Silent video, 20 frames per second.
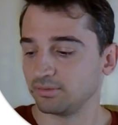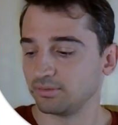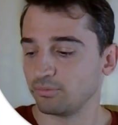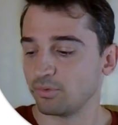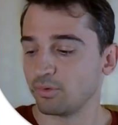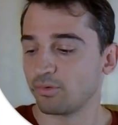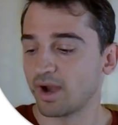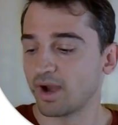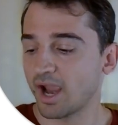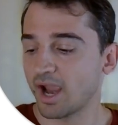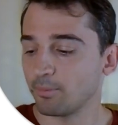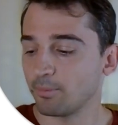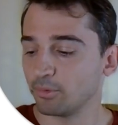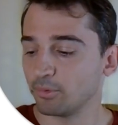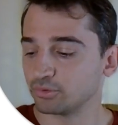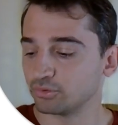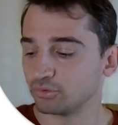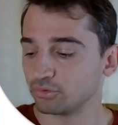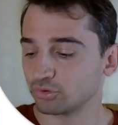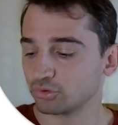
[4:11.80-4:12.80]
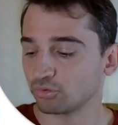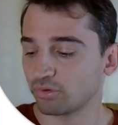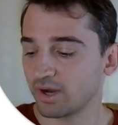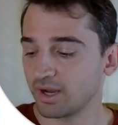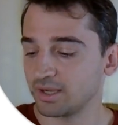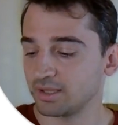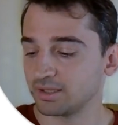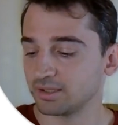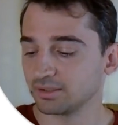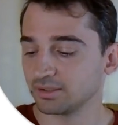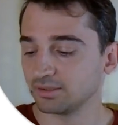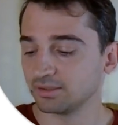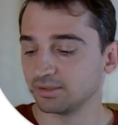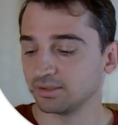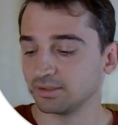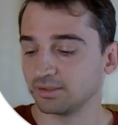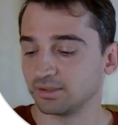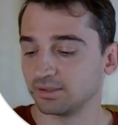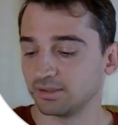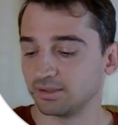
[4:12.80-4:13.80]
we were able to train
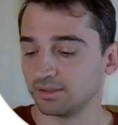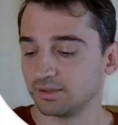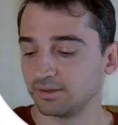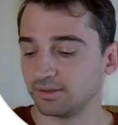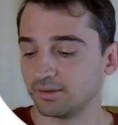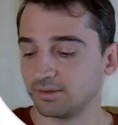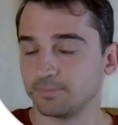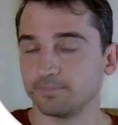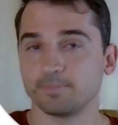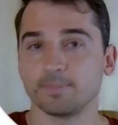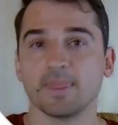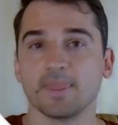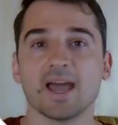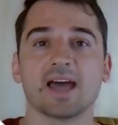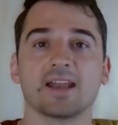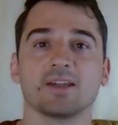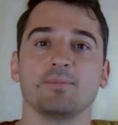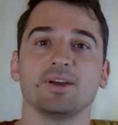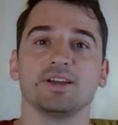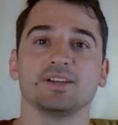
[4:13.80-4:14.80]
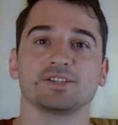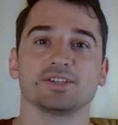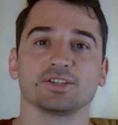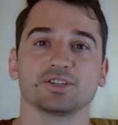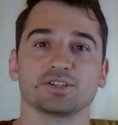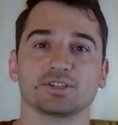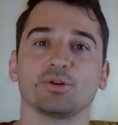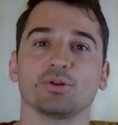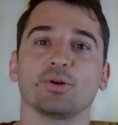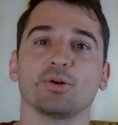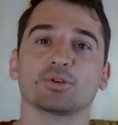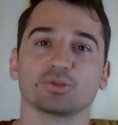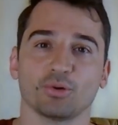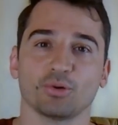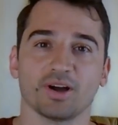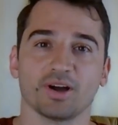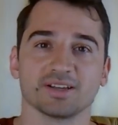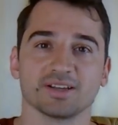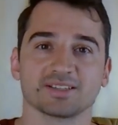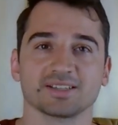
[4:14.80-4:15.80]
databases talk to
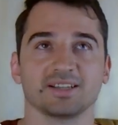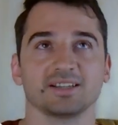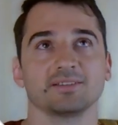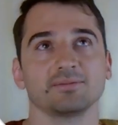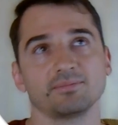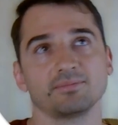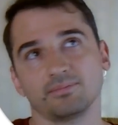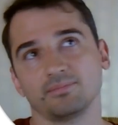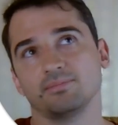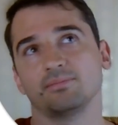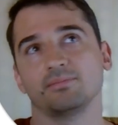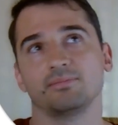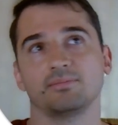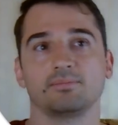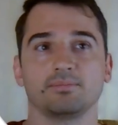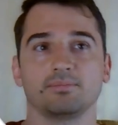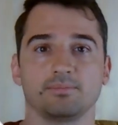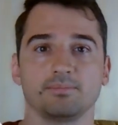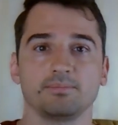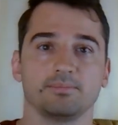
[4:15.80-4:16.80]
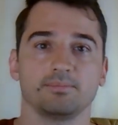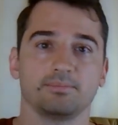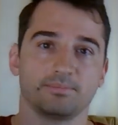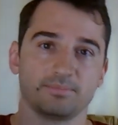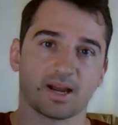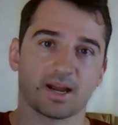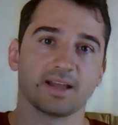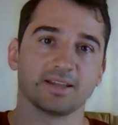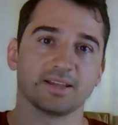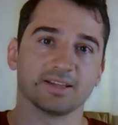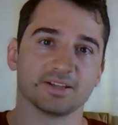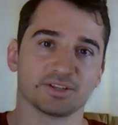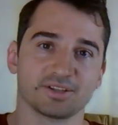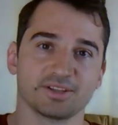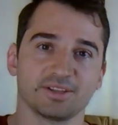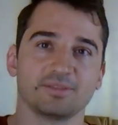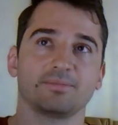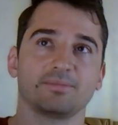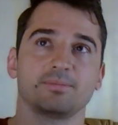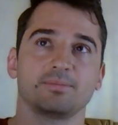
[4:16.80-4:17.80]
us and kind of
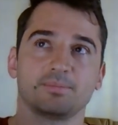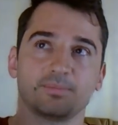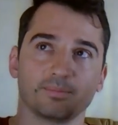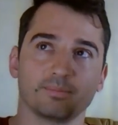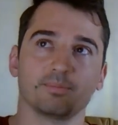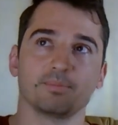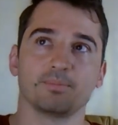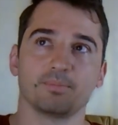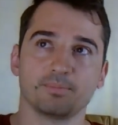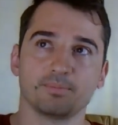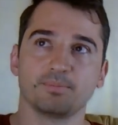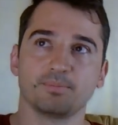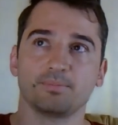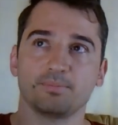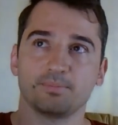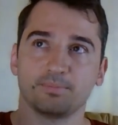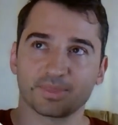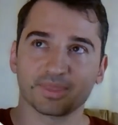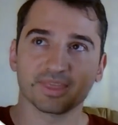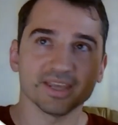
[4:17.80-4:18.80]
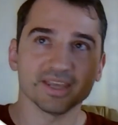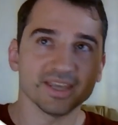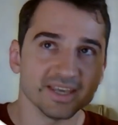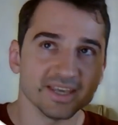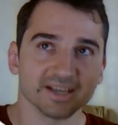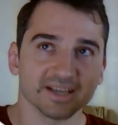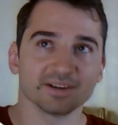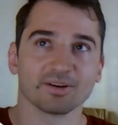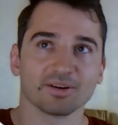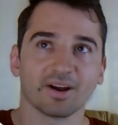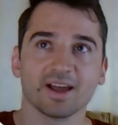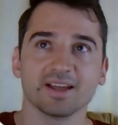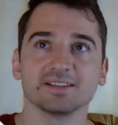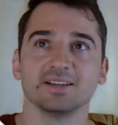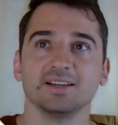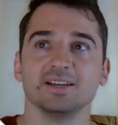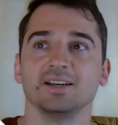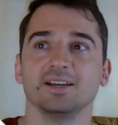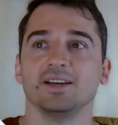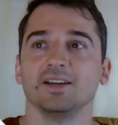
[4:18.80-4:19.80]
think, right?
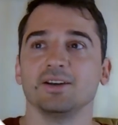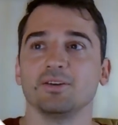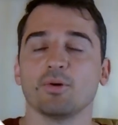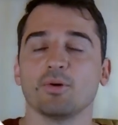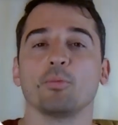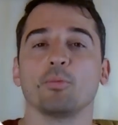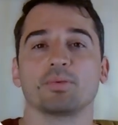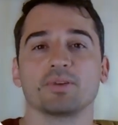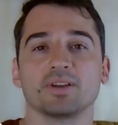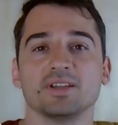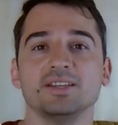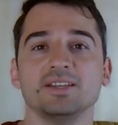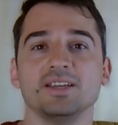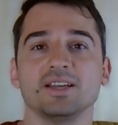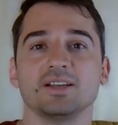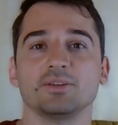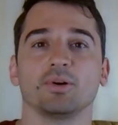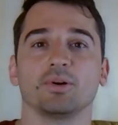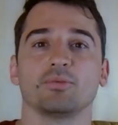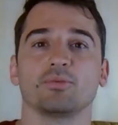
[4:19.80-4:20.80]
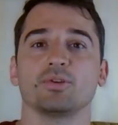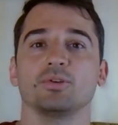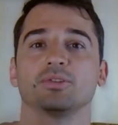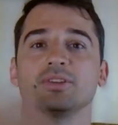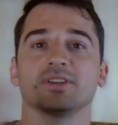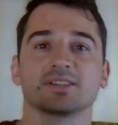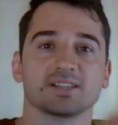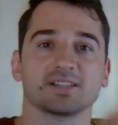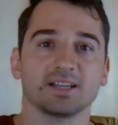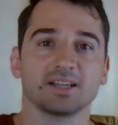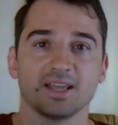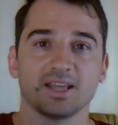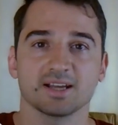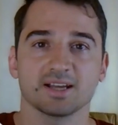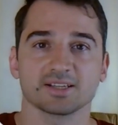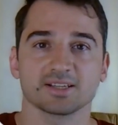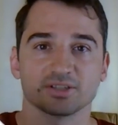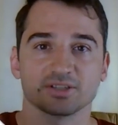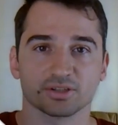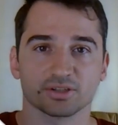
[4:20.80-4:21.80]
Well, predict what we're gonna say
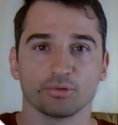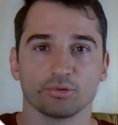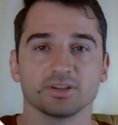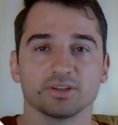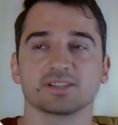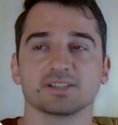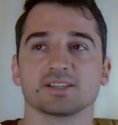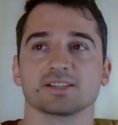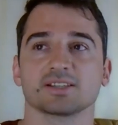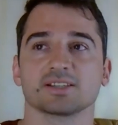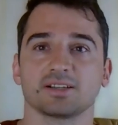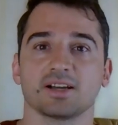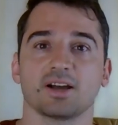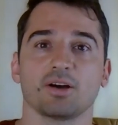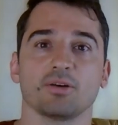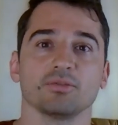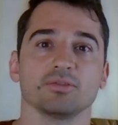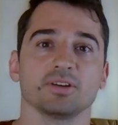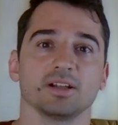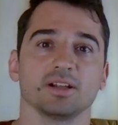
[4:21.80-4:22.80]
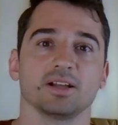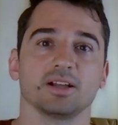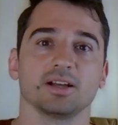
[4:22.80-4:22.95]
next and so on. This is how